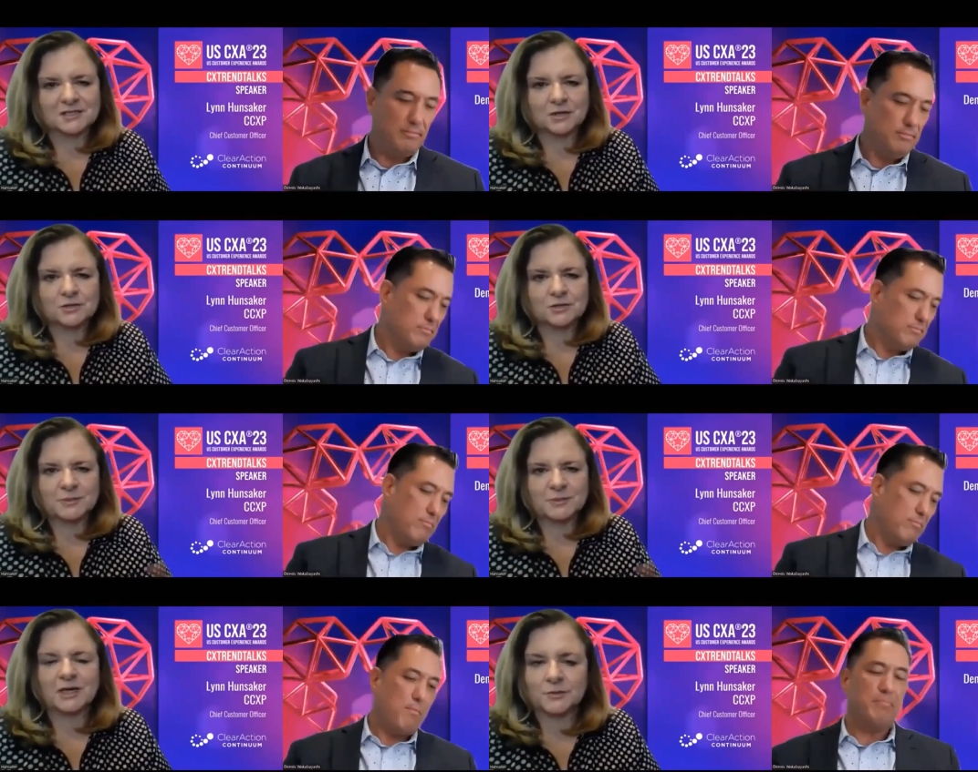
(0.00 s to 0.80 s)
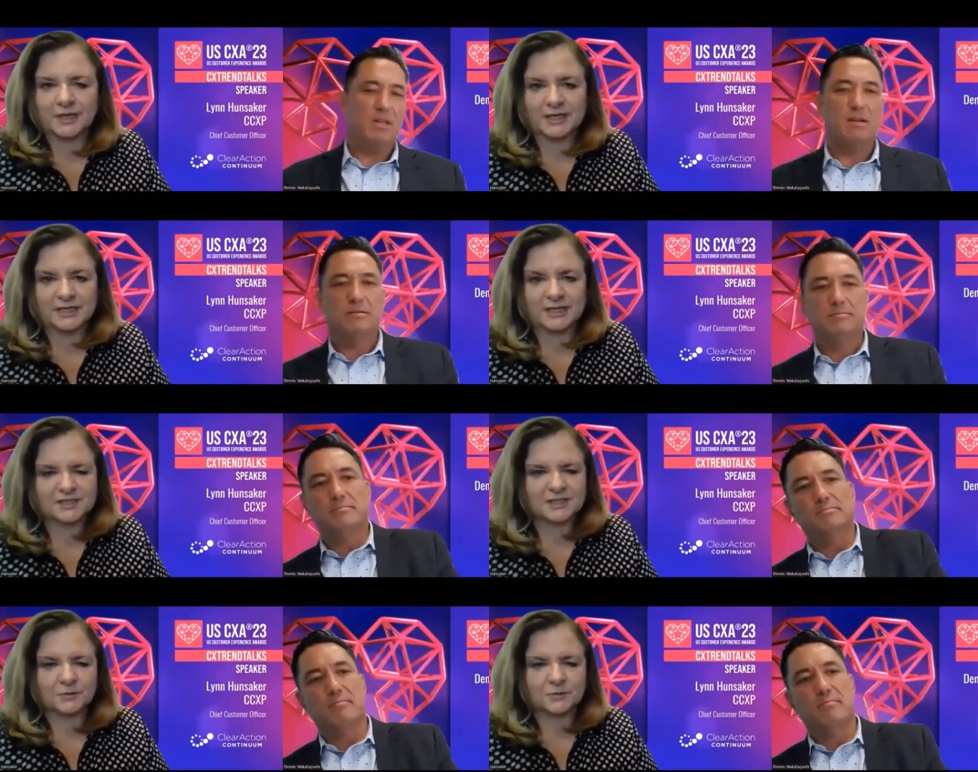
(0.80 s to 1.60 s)
Speaker 1: goes beyond
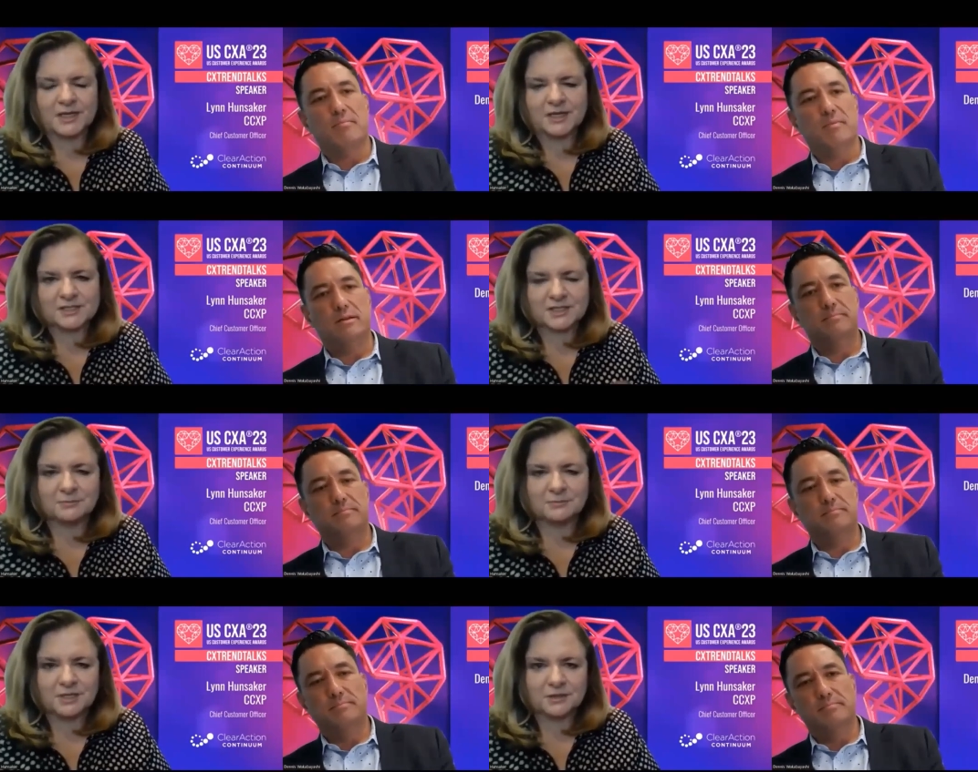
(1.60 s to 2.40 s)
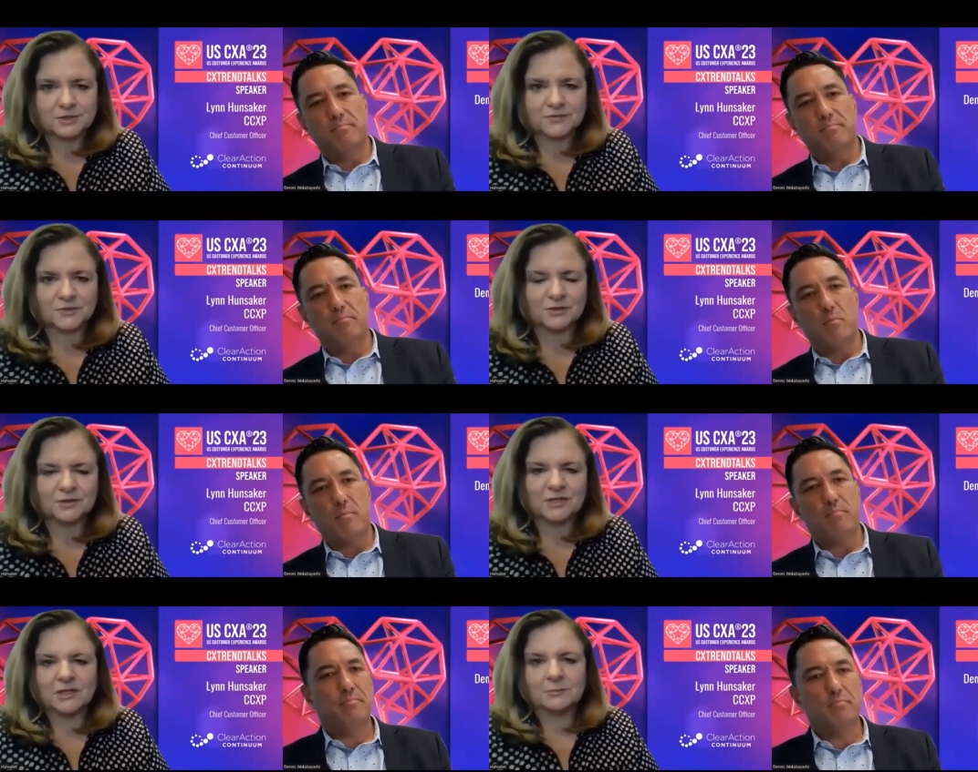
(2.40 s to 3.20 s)
ratings. Now, ratings can be useful,
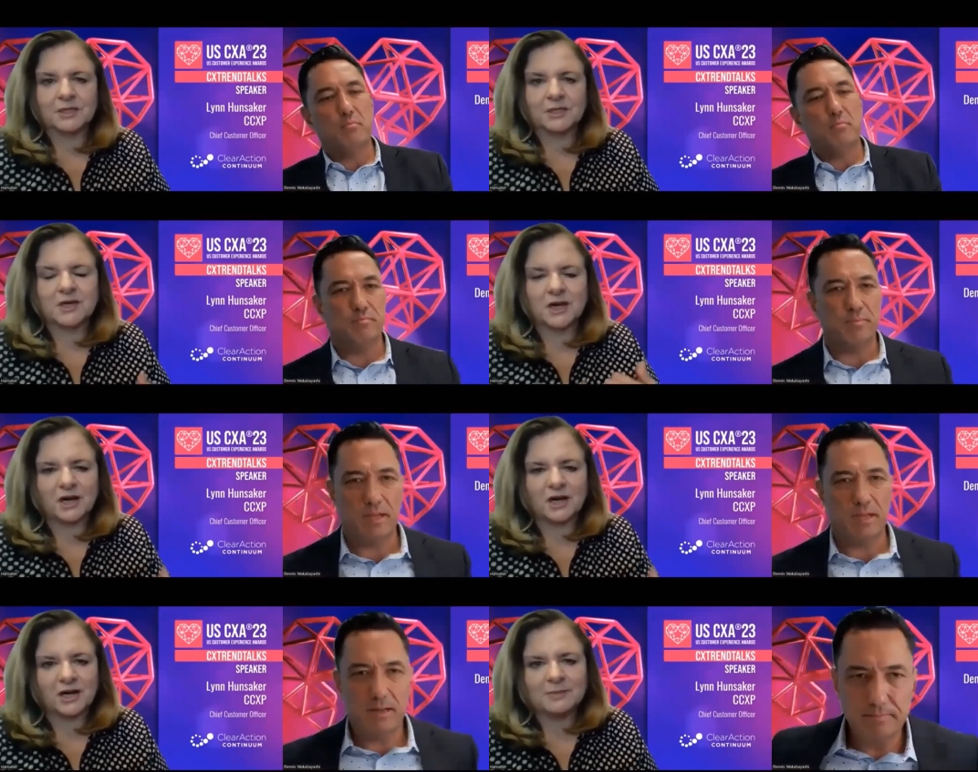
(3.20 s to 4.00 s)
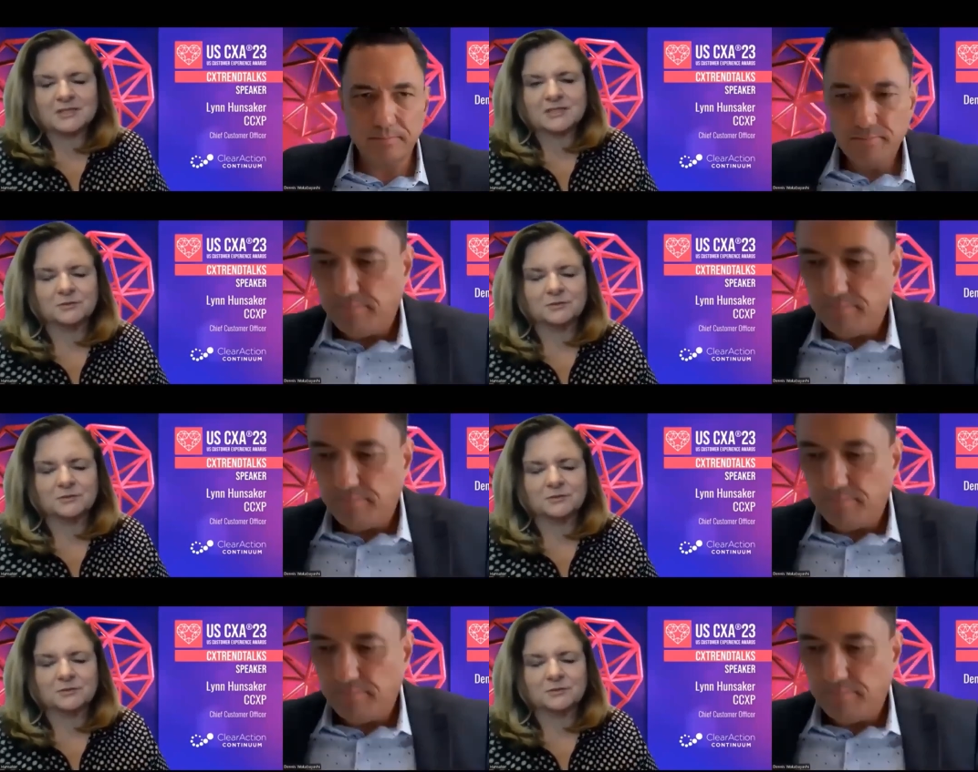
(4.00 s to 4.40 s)
but comments are